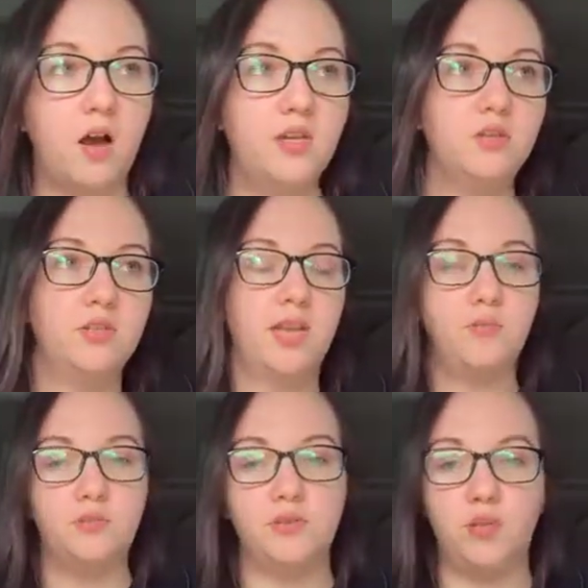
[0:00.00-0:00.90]
on your
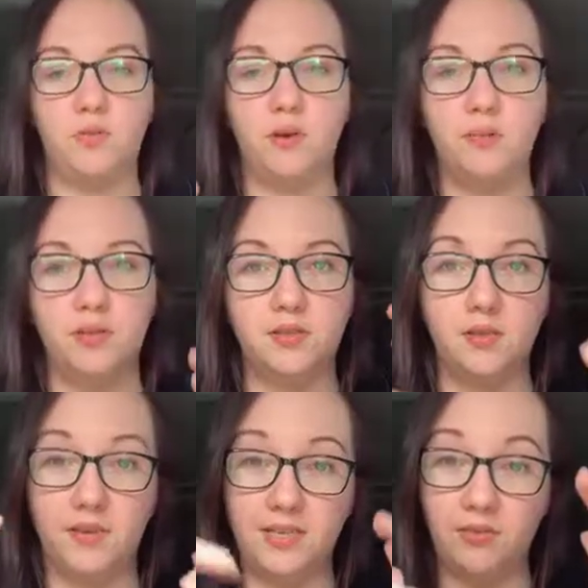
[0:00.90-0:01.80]
tables, you want to put
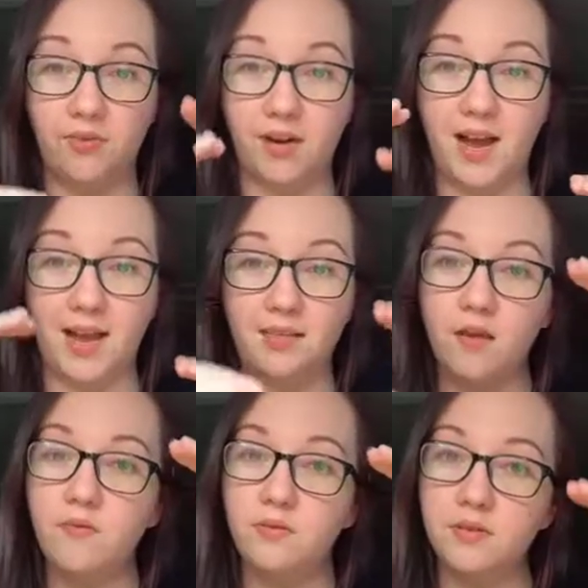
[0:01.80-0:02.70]
stuff at different eye
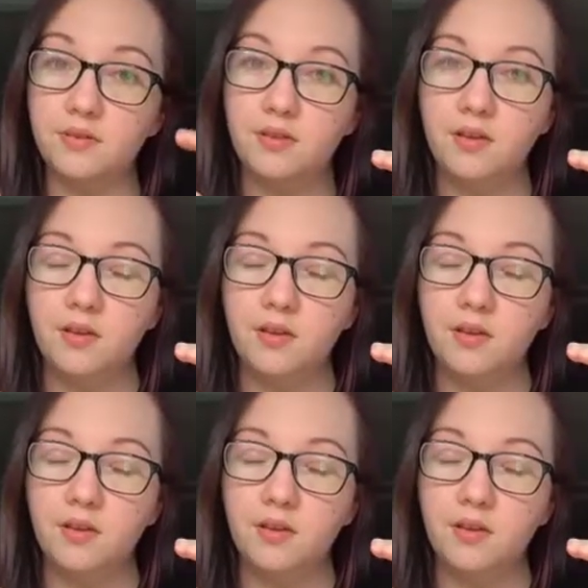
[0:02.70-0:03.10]
levels.